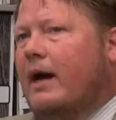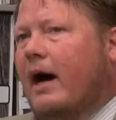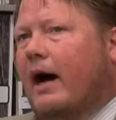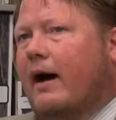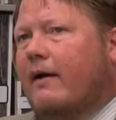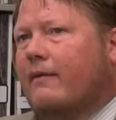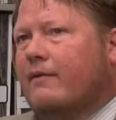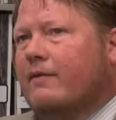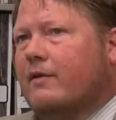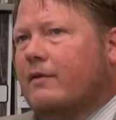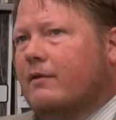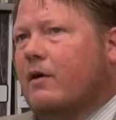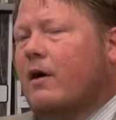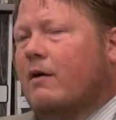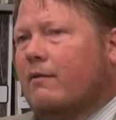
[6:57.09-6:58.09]
the
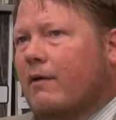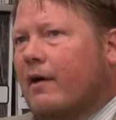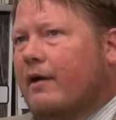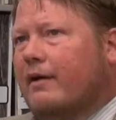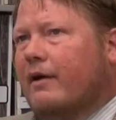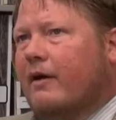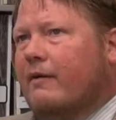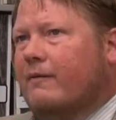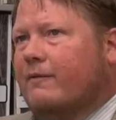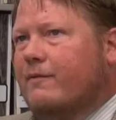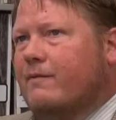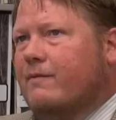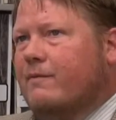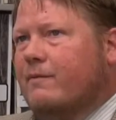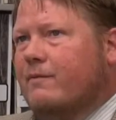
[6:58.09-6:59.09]
long run of
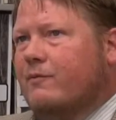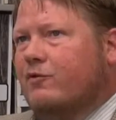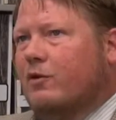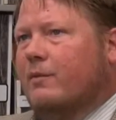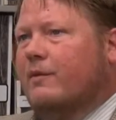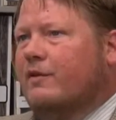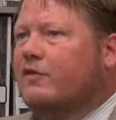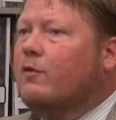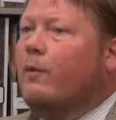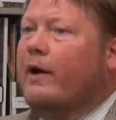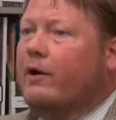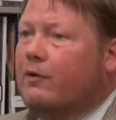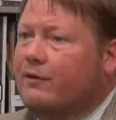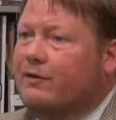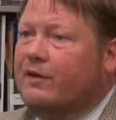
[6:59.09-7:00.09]
Germans'
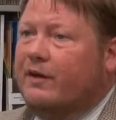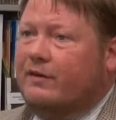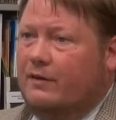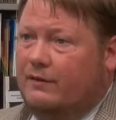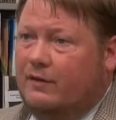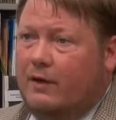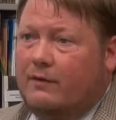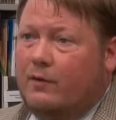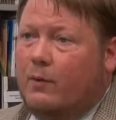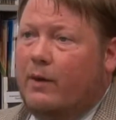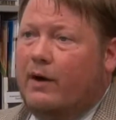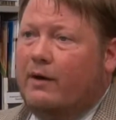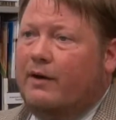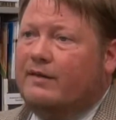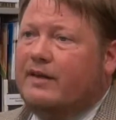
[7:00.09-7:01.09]
greater sense of
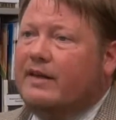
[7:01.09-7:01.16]
self-awareness